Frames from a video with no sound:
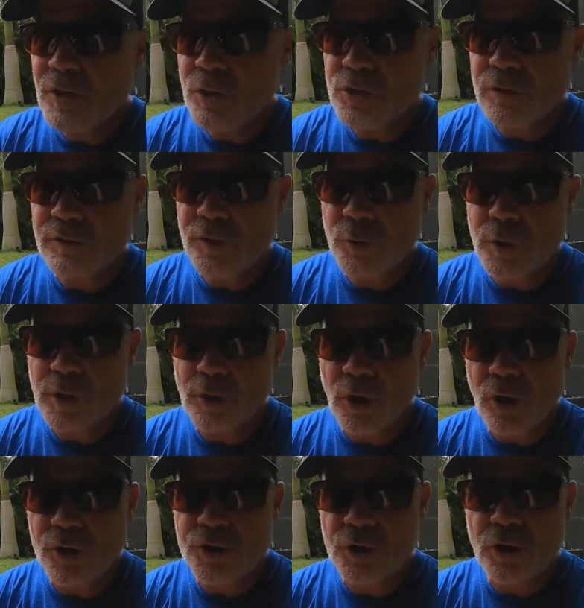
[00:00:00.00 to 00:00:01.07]
those of you with
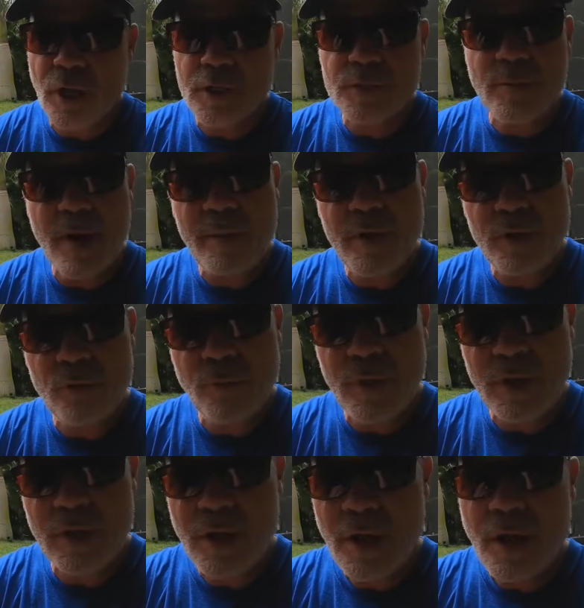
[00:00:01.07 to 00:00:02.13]
larger lawns, maybe you've
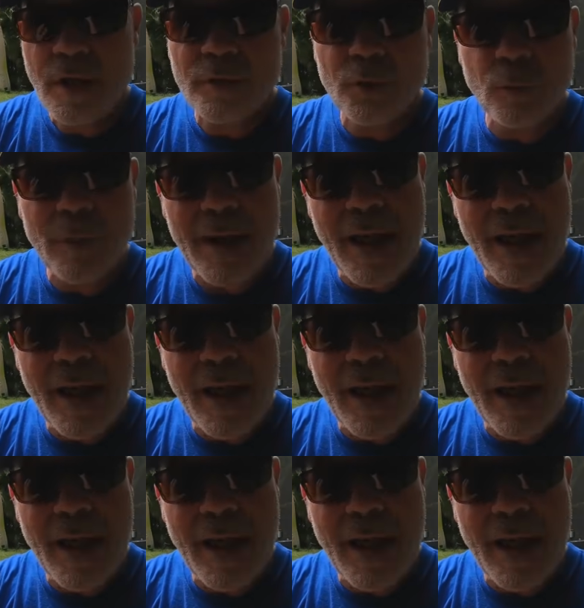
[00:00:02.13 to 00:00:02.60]
been a little bit